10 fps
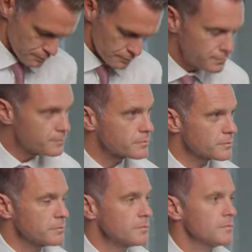
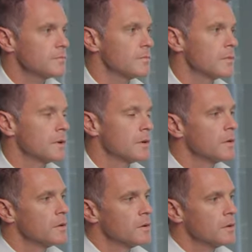
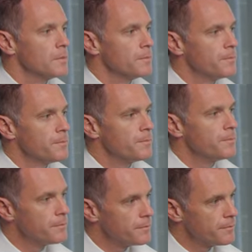
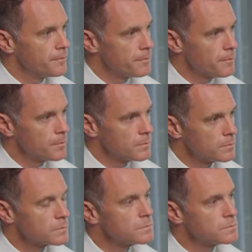
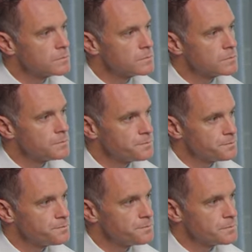
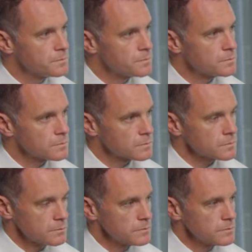(silent)